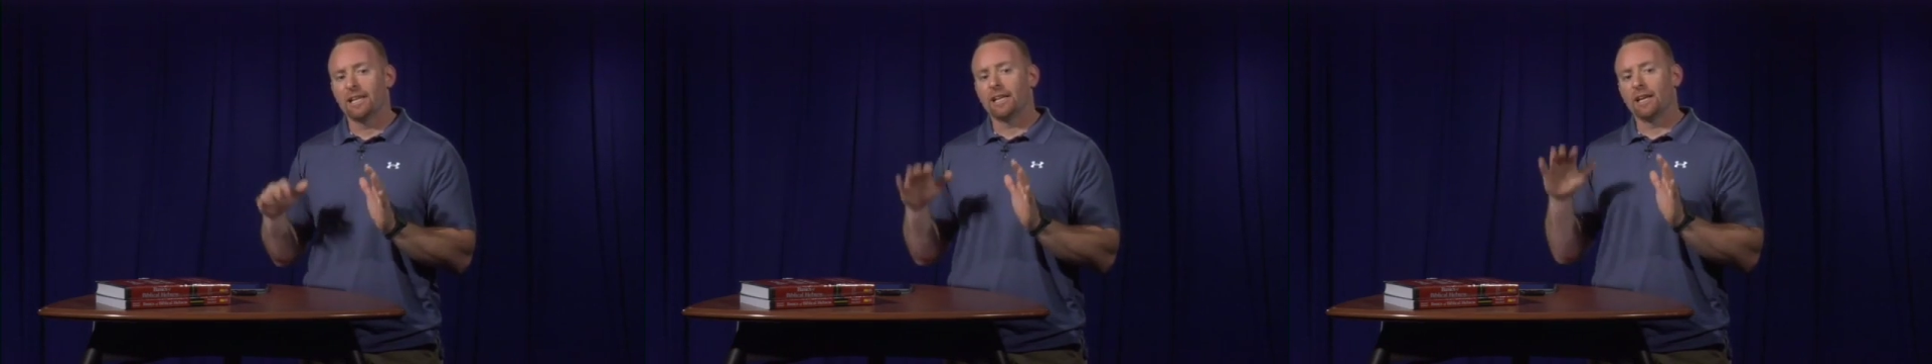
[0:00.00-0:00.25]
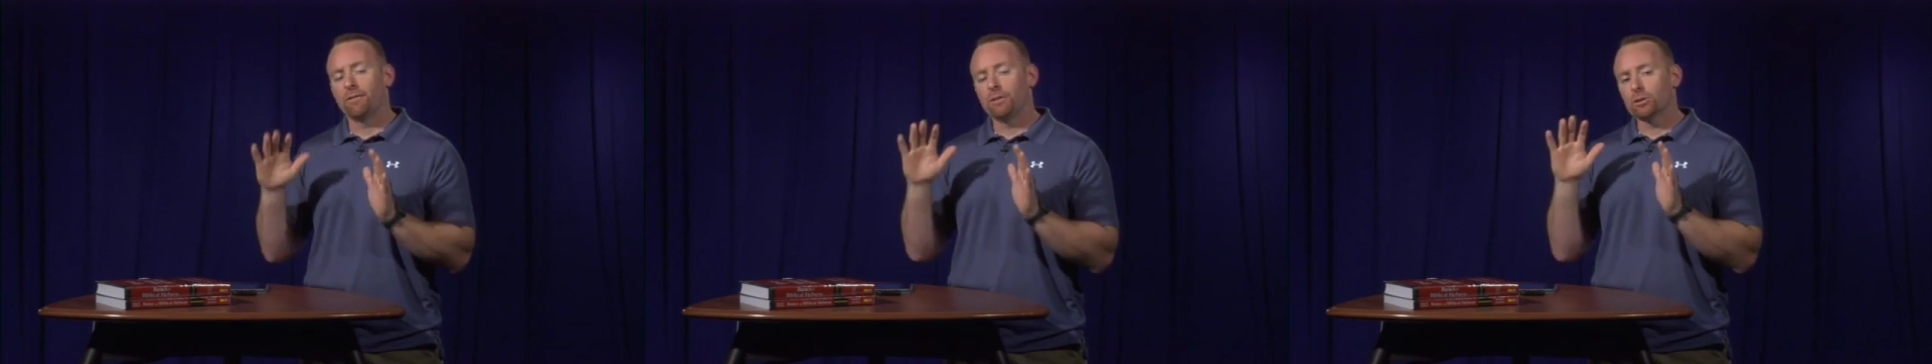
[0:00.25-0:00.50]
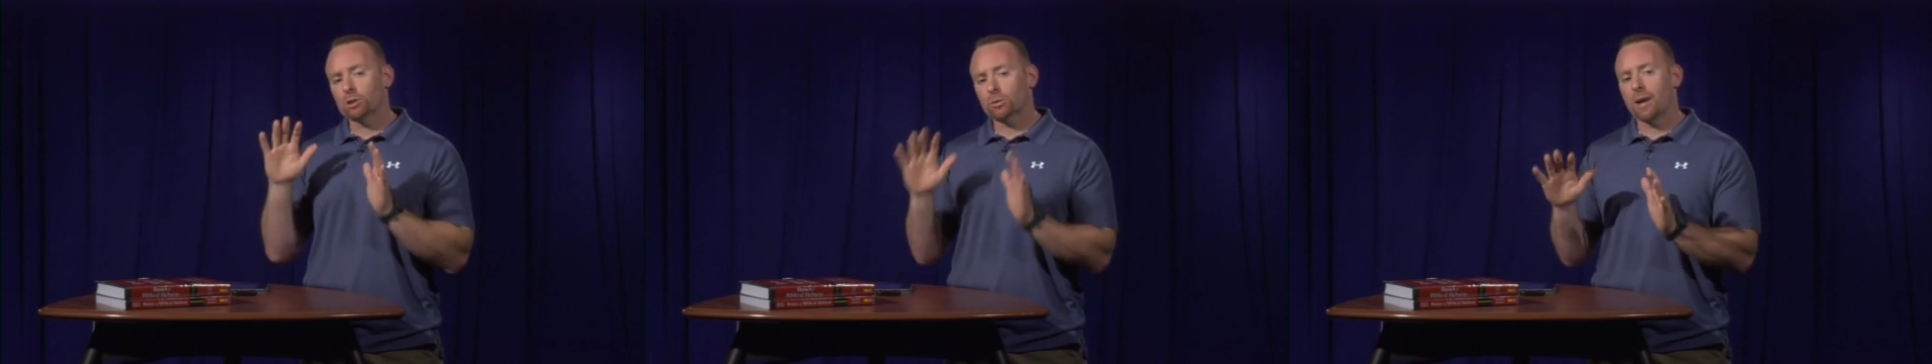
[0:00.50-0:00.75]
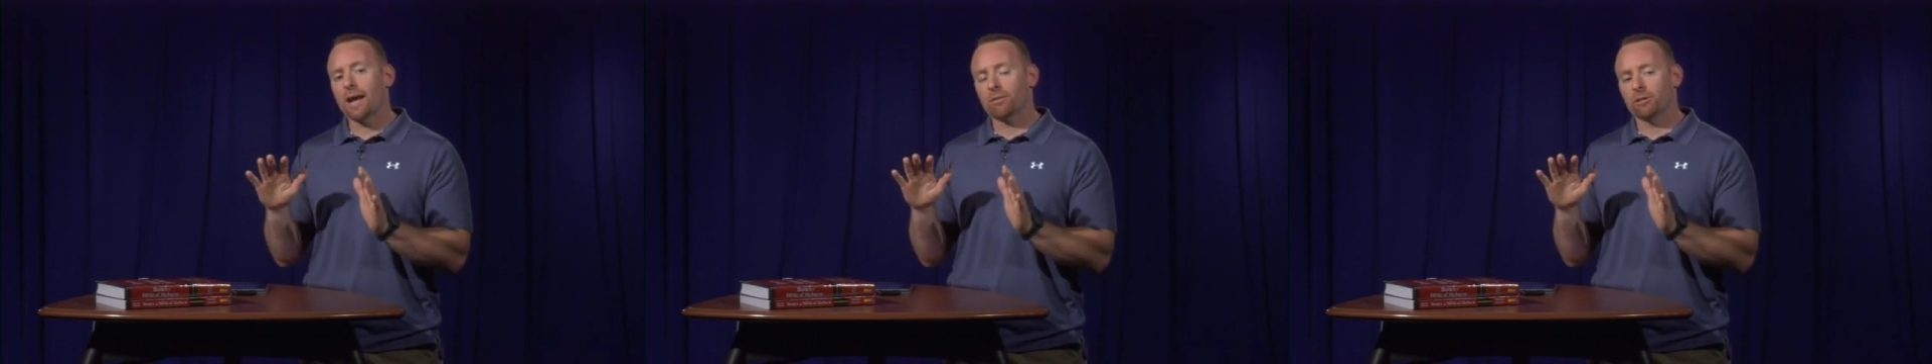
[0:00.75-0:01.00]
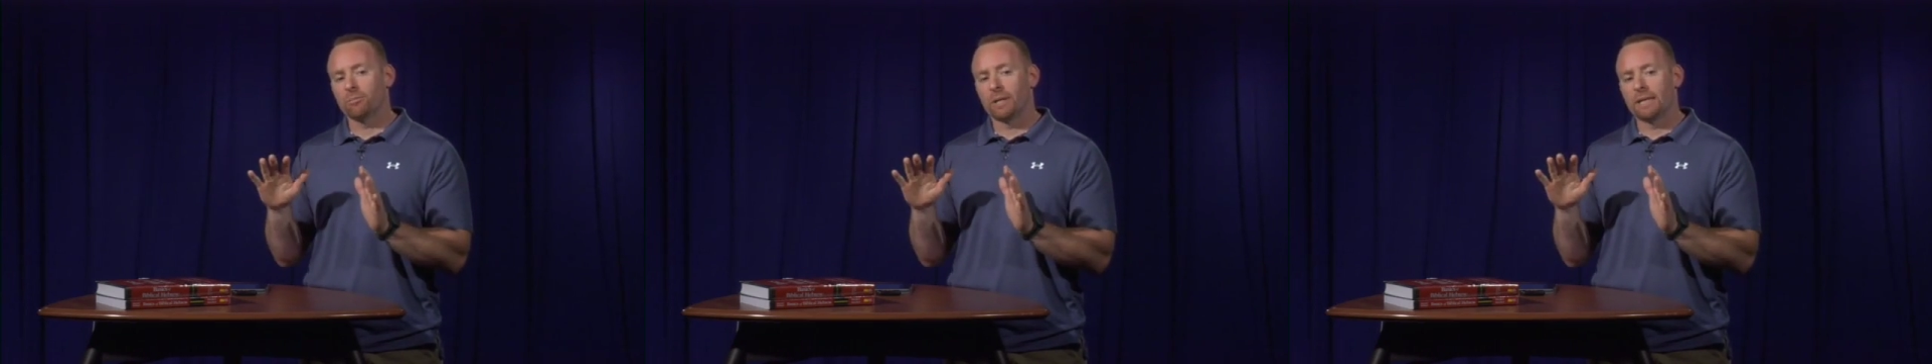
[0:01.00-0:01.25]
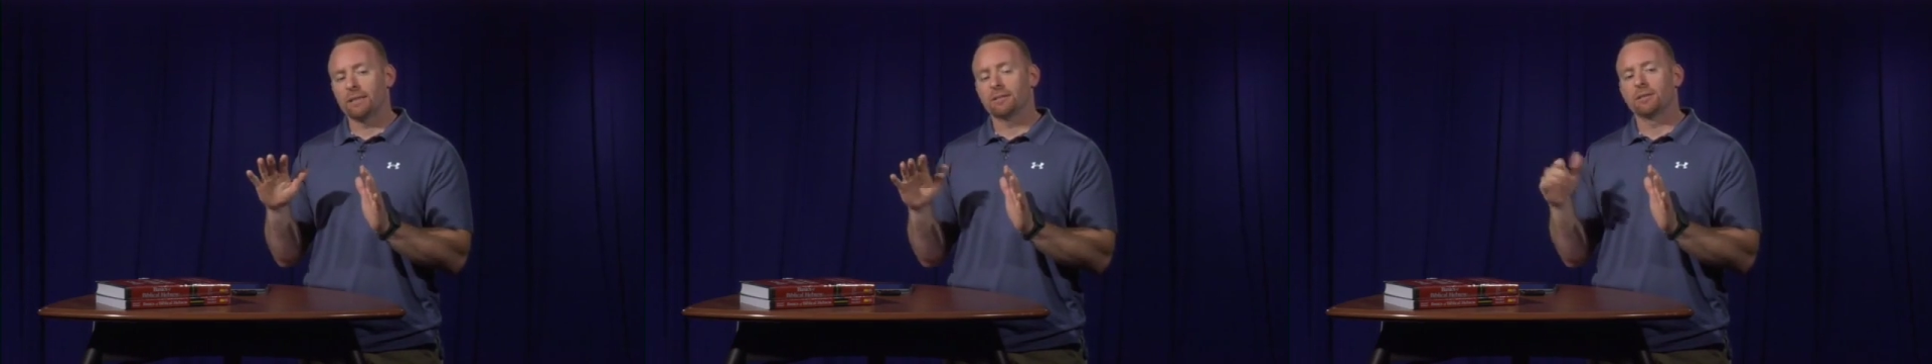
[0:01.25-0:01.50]
If you'll track with
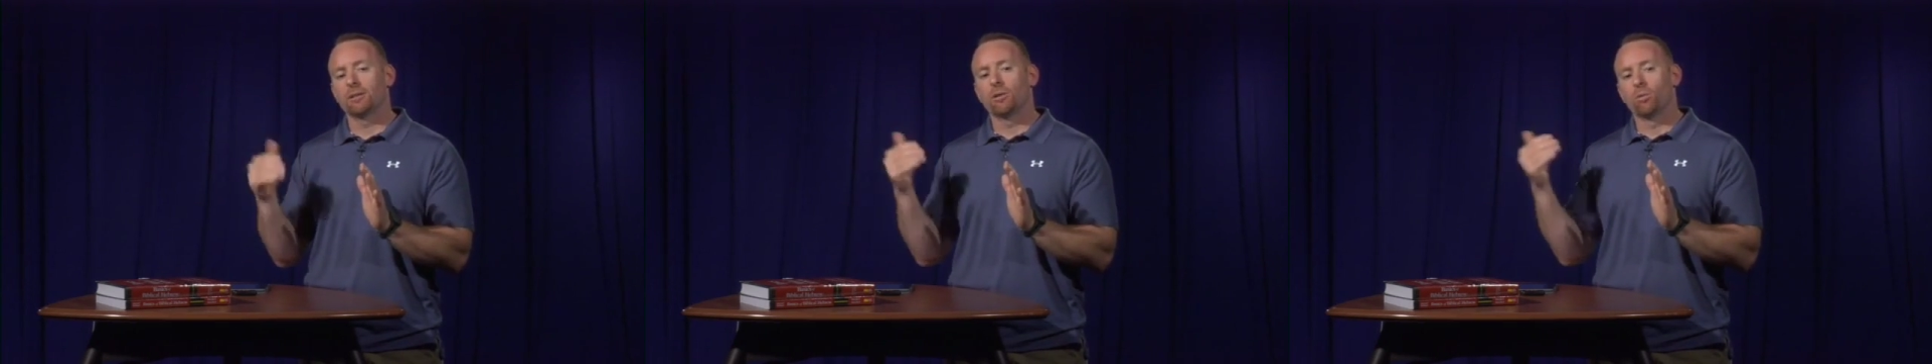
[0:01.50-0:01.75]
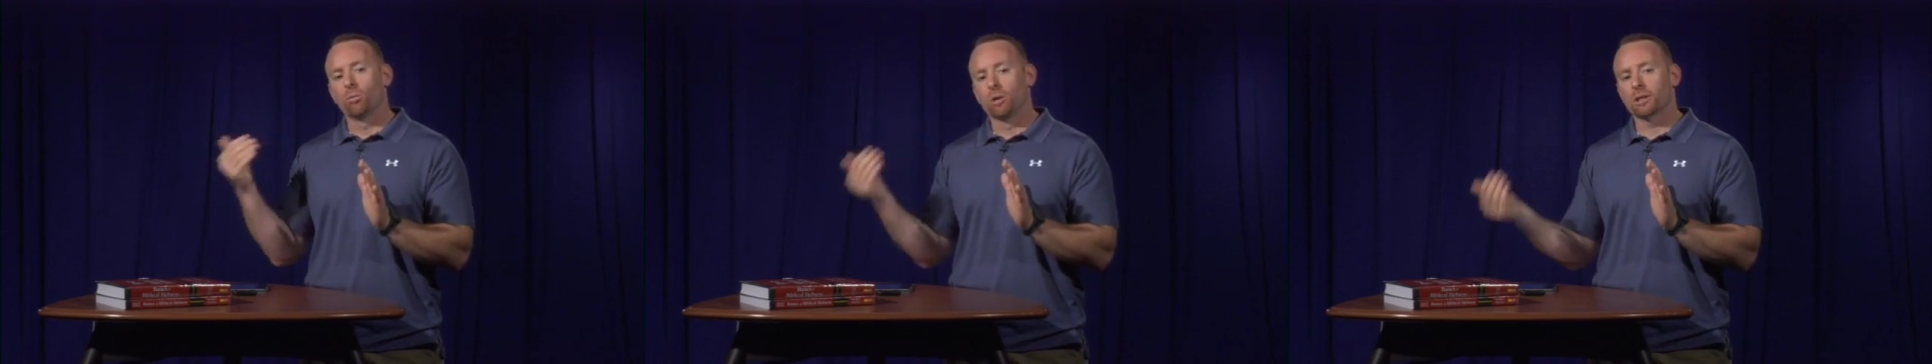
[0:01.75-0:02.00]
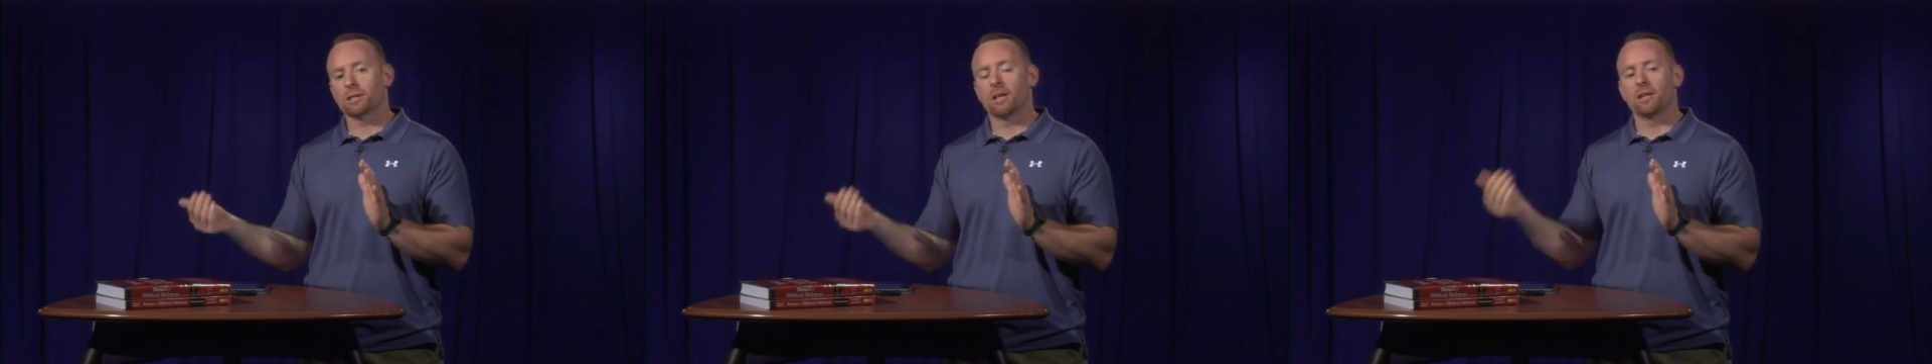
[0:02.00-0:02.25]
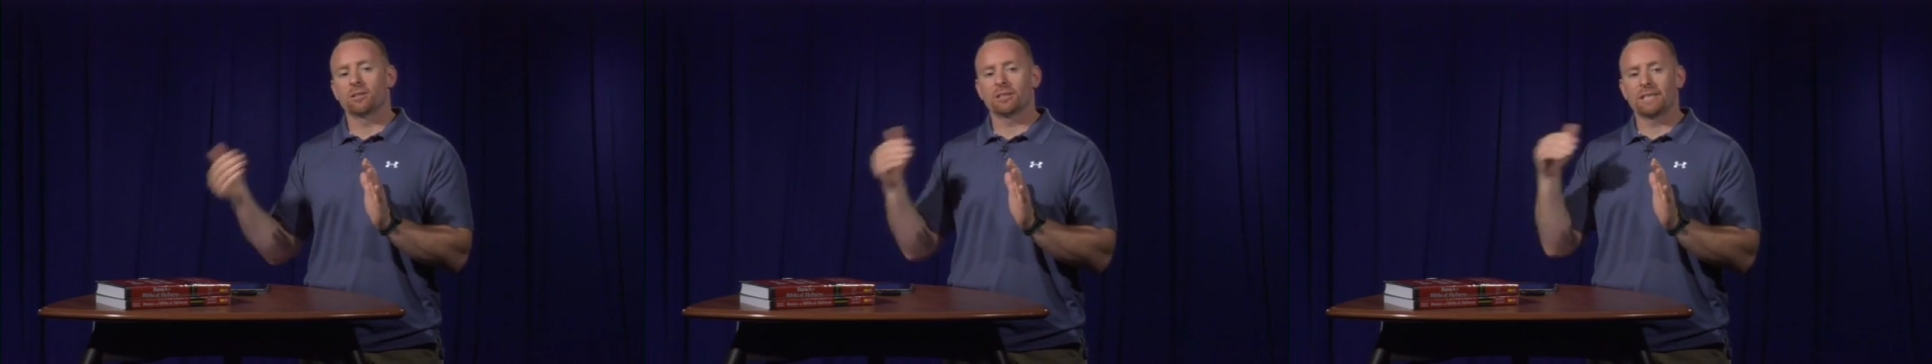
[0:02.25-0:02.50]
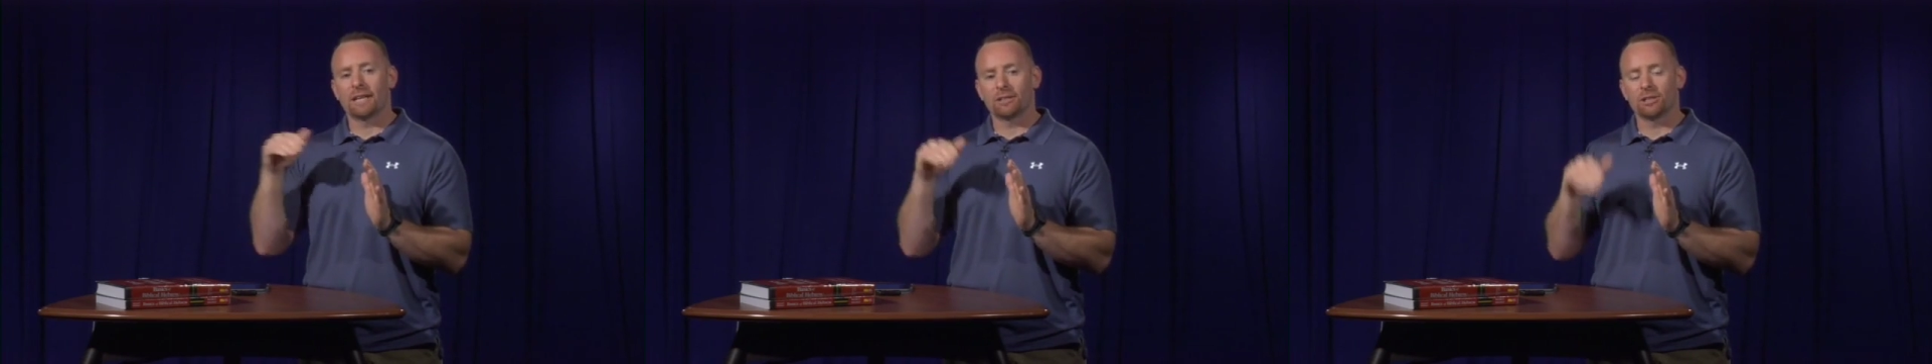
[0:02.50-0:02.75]
me, work to understand